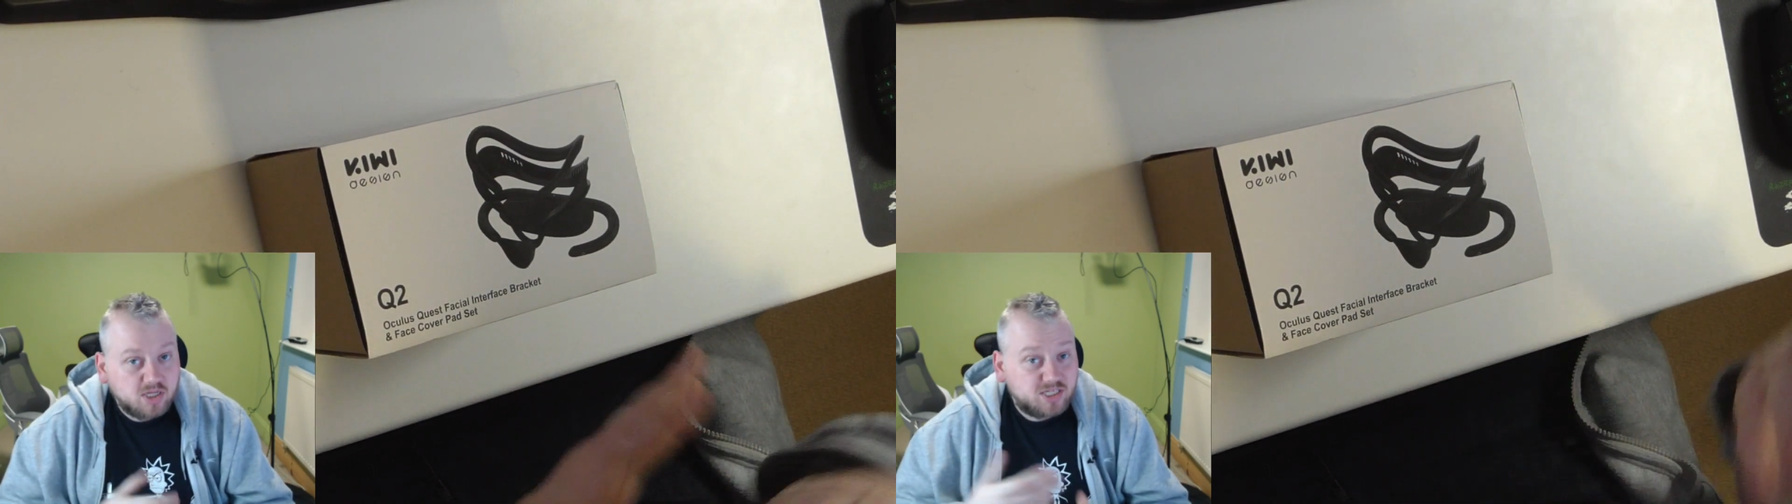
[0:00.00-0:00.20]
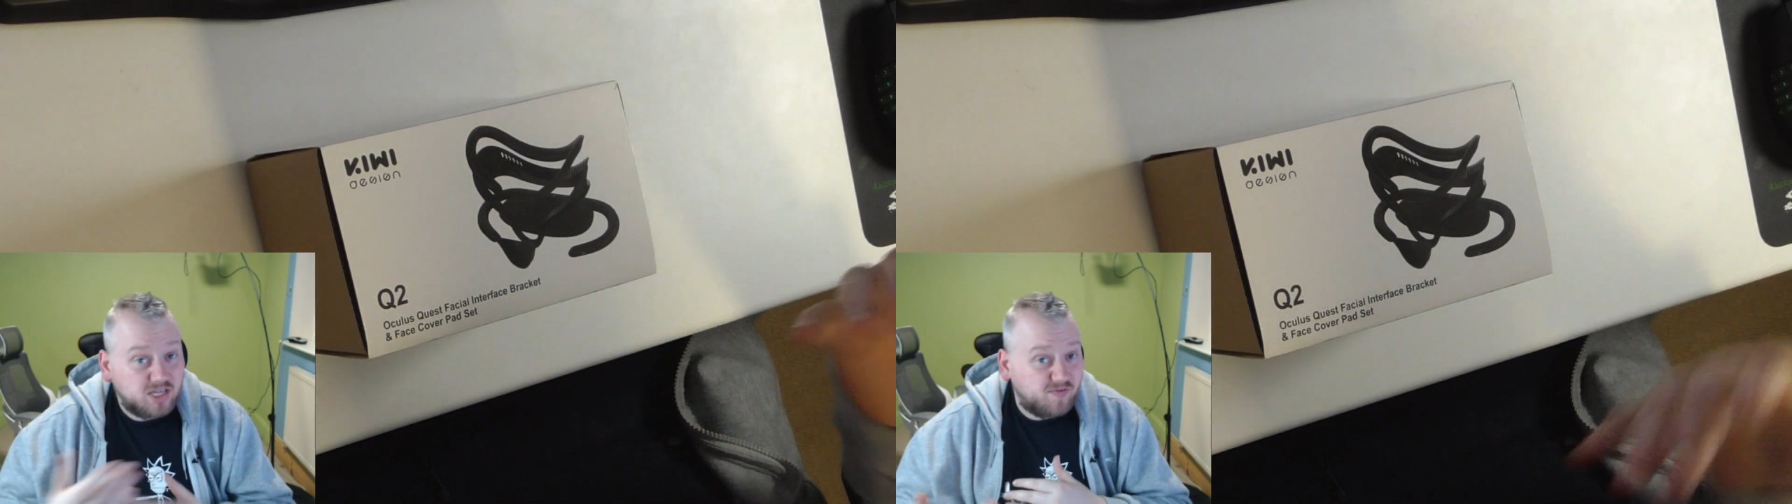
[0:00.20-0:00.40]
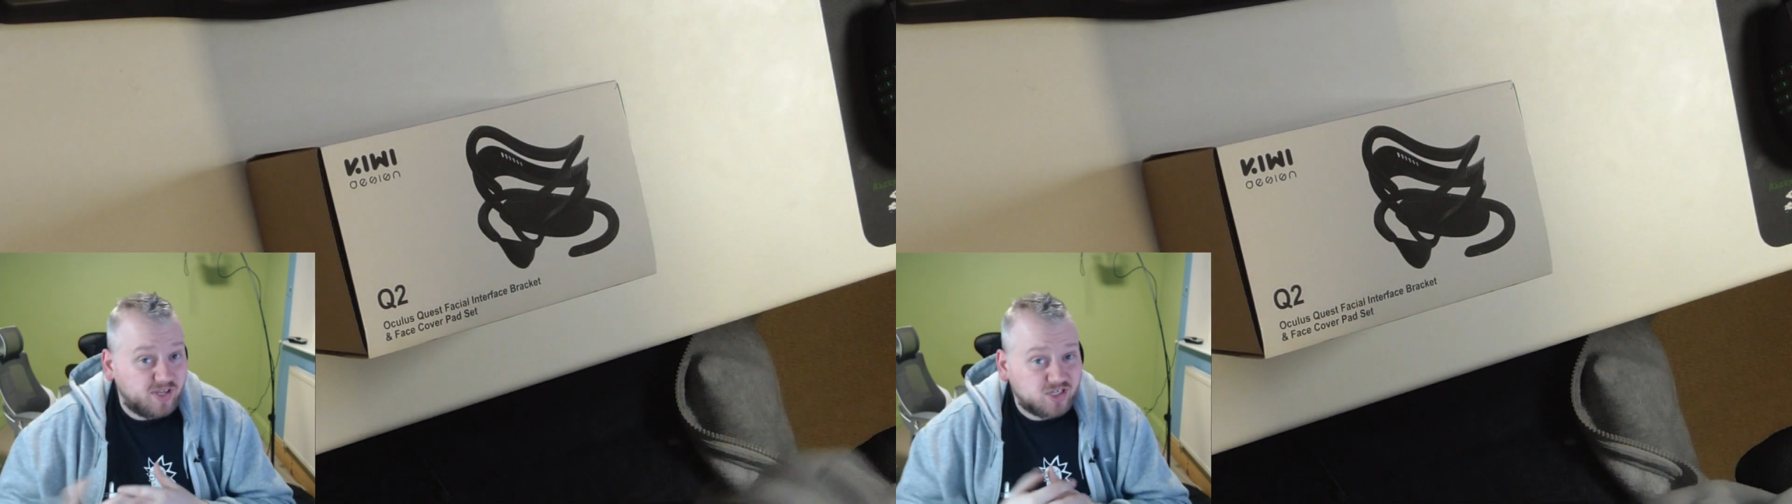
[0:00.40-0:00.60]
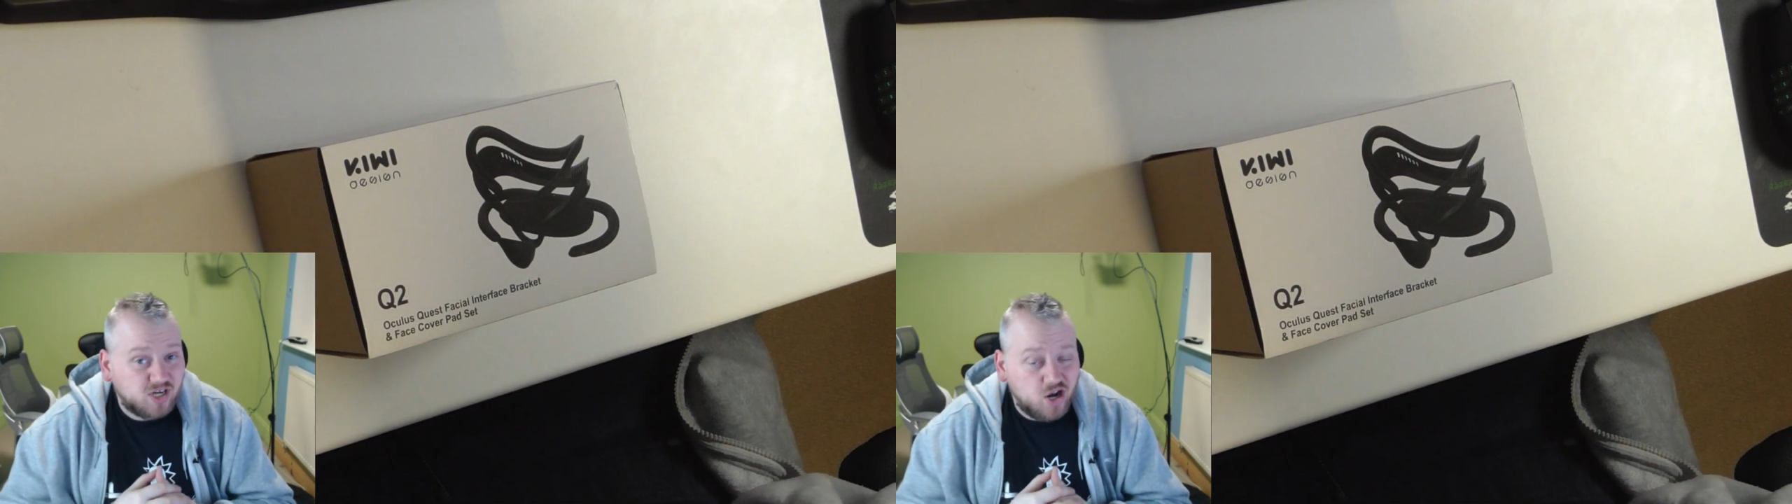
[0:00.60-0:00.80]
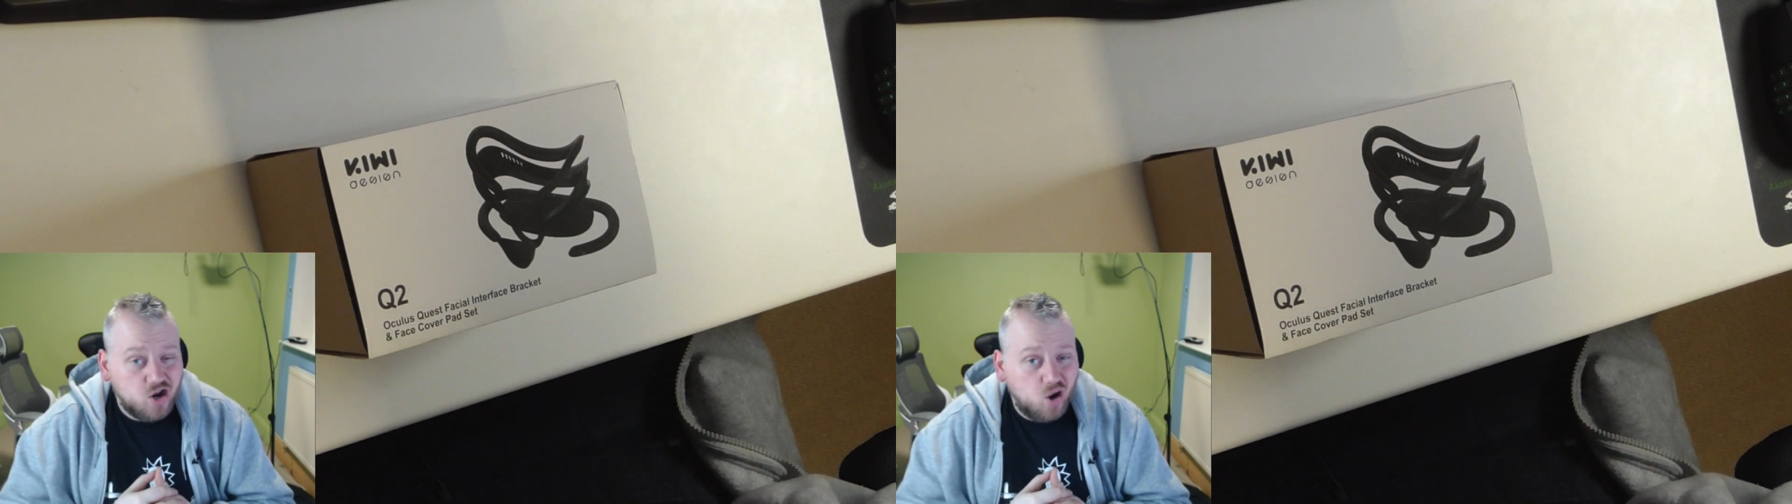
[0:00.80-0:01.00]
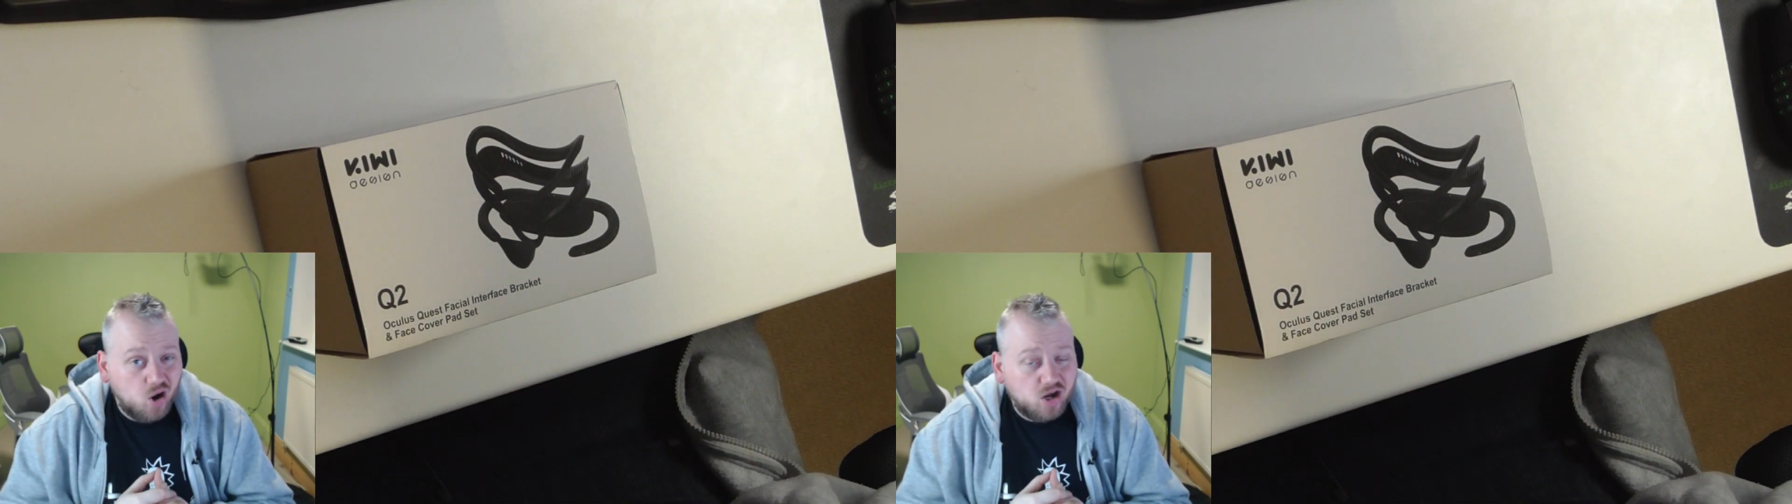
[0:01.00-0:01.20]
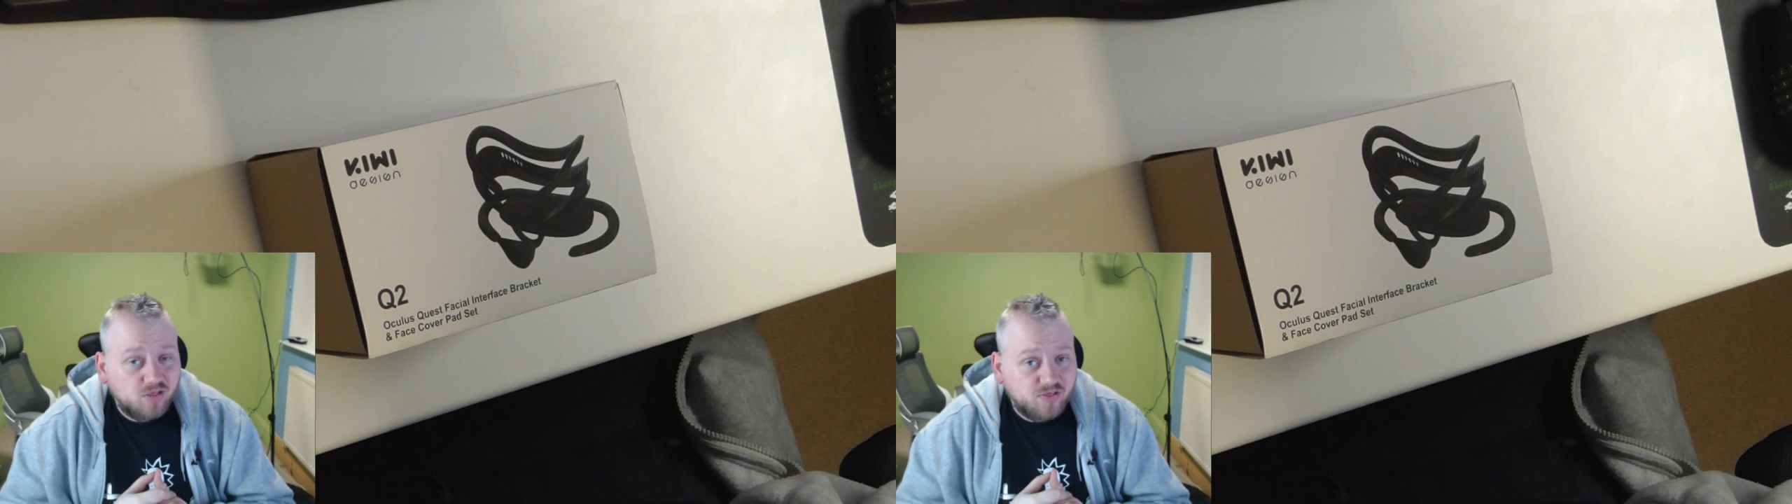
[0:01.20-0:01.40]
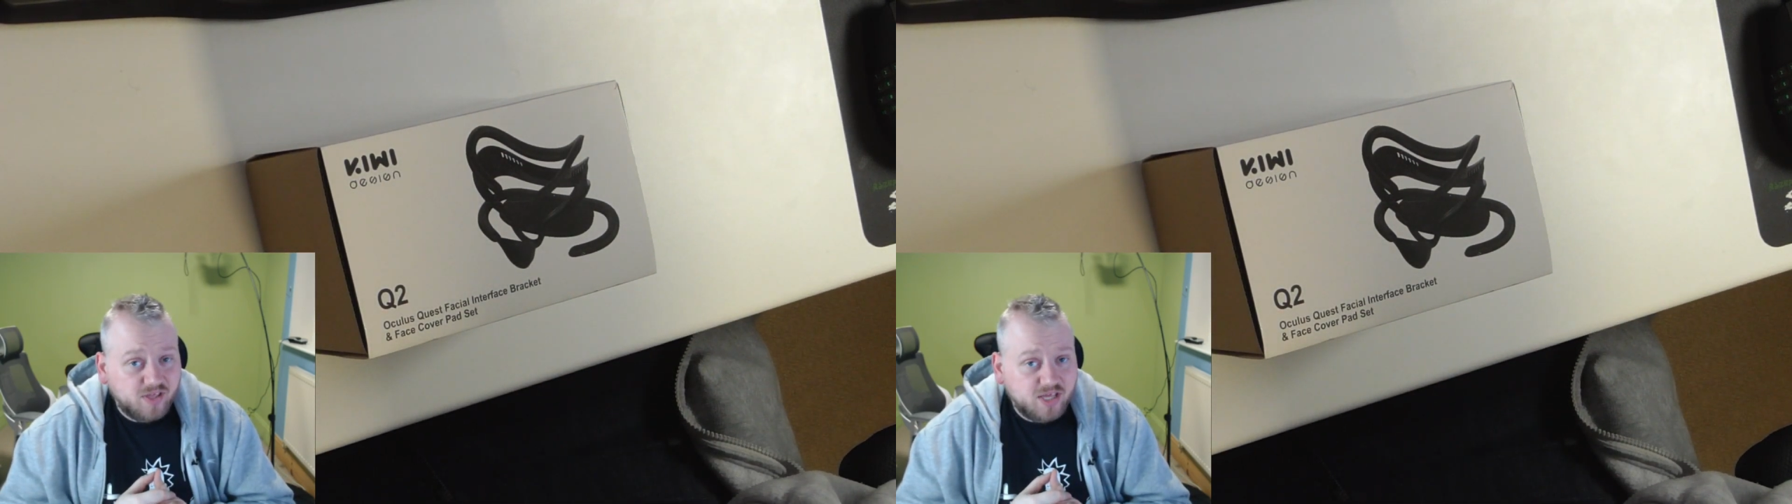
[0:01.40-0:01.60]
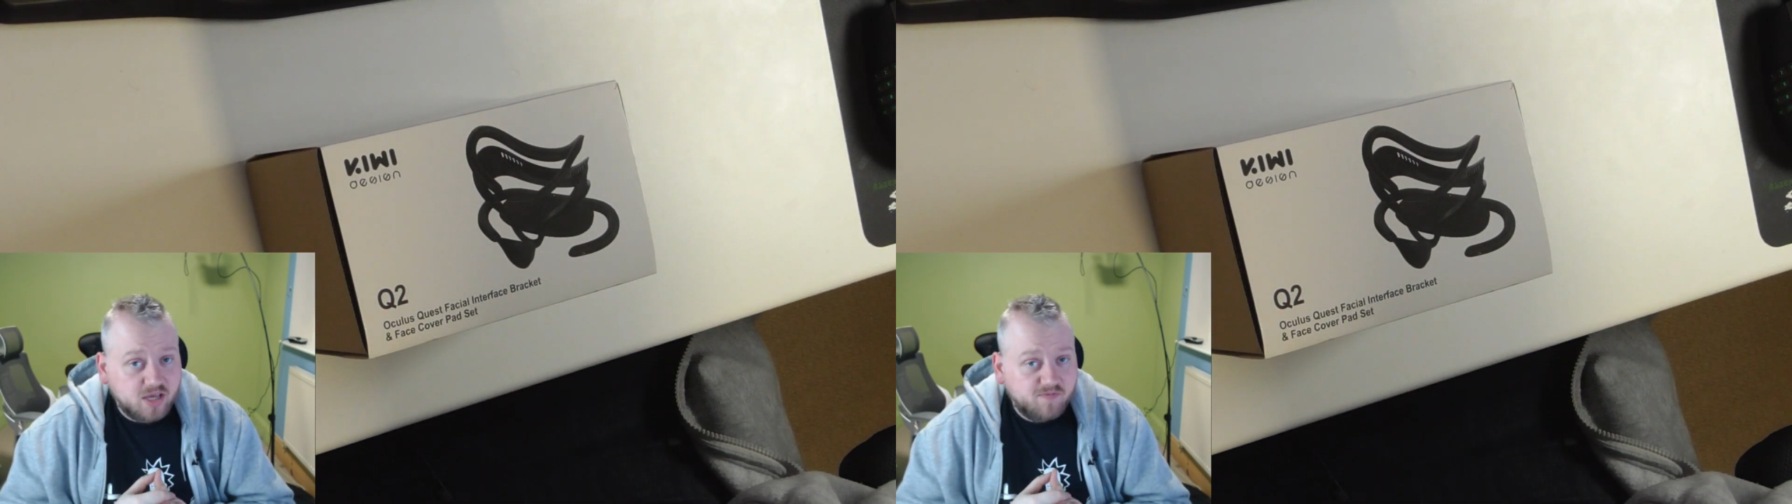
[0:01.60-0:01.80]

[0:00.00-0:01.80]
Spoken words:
see if it is going to knock the